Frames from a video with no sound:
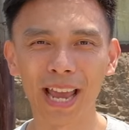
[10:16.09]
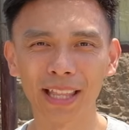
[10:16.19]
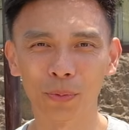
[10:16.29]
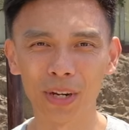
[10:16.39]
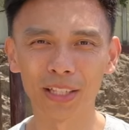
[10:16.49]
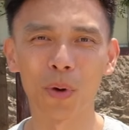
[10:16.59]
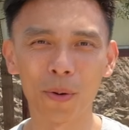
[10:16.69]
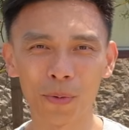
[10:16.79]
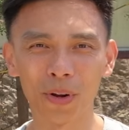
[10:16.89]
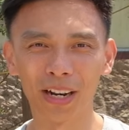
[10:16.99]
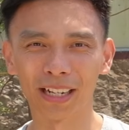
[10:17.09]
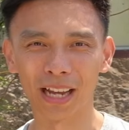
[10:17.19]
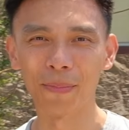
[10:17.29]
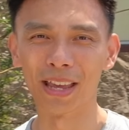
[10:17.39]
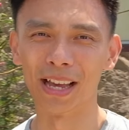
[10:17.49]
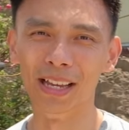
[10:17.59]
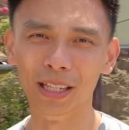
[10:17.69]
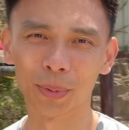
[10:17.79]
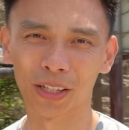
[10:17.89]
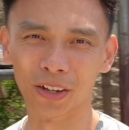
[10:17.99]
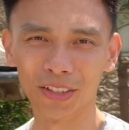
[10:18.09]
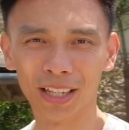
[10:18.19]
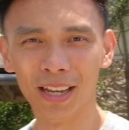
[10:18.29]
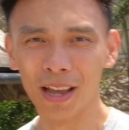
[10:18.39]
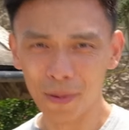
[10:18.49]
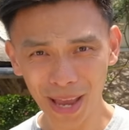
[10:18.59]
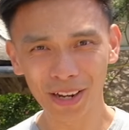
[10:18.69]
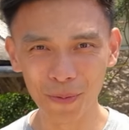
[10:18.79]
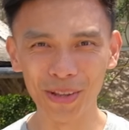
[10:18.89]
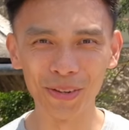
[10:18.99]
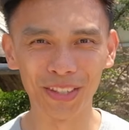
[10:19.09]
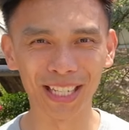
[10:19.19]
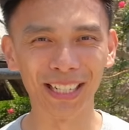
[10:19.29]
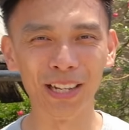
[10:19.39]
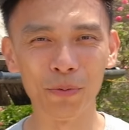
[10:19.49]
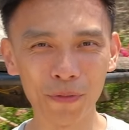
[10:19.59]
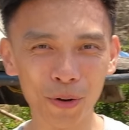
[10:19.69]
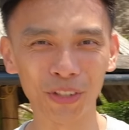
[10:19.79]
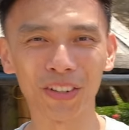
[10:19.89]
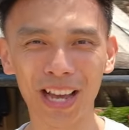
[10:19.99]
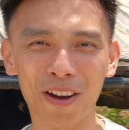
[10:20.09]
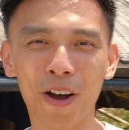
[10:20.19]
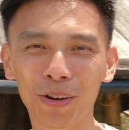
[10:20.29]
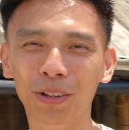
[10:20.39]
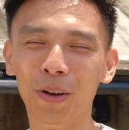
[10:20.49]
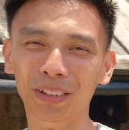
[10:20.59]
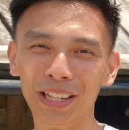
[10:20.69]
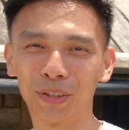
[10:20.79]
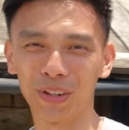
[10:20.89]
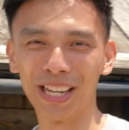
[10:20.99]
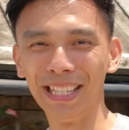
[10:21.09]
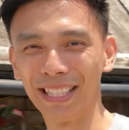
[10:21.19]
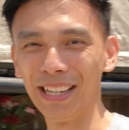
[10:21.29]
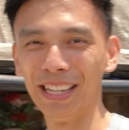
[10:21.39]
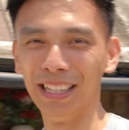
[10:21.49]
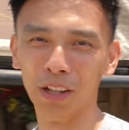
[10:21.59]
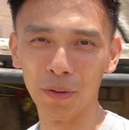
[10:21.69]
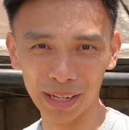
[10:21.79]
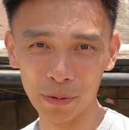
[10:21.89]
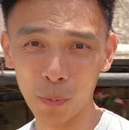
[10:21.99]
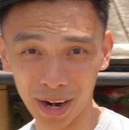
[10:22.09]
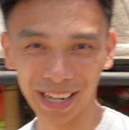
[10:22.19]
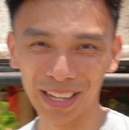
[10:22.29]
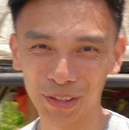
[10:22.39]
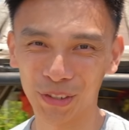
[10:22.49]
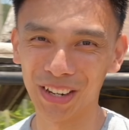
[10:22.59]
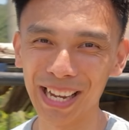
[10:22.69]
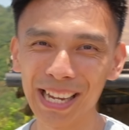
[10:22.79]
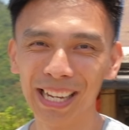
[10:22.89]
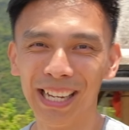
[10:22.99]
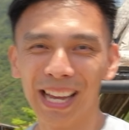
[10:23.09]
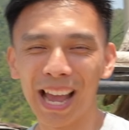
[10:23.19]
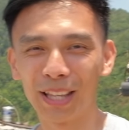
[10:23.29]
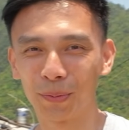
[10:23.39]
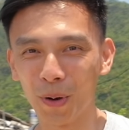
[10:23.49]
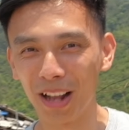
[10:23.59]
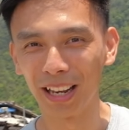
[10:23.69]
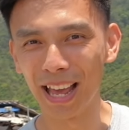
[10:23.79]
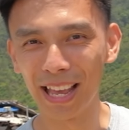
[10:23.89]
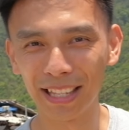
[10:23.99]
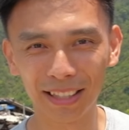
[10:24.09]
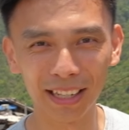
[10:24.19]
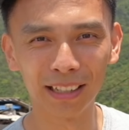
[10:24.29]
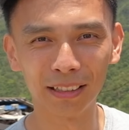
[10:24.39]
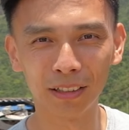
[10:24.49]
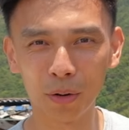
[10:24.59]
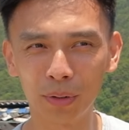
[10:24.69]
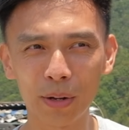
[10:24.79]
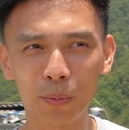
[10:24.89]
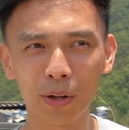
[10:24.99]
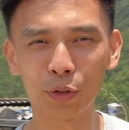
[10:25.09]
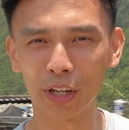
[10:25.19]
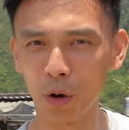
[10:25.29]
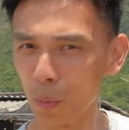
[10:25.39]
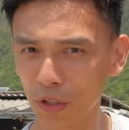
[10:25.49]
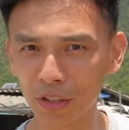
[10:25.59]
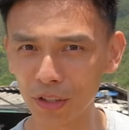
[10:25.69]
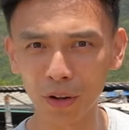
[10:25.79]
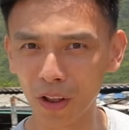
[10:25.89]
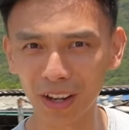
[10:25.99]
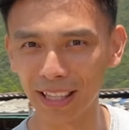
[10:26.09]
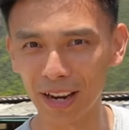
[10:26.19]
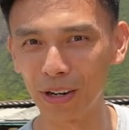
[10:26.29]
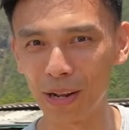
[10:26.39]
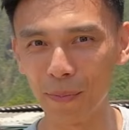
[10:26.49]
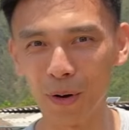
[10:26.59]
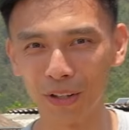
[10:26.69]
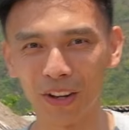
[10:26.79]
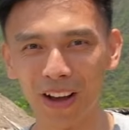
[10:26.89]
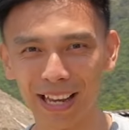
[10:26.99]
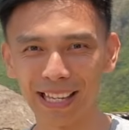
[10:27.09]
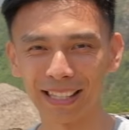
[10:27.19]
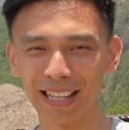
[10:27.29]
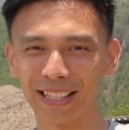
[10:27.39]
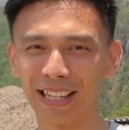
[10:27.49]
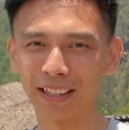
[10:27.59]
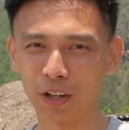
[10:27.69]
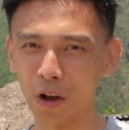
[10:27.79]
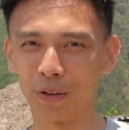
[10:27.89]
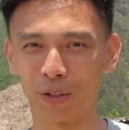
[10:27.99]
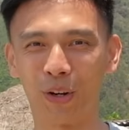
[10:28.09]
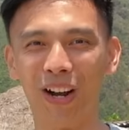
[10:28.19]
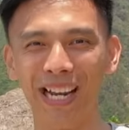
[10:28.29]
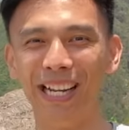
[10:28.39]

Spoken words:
And the reason why we wanted to come here is because back home in New Zealand, we've also got our own lonely trees, the lonely Wanaka tree, as well as the lonely One Tree Hill, which is no longer there anymore. So I guess that's a gone tree.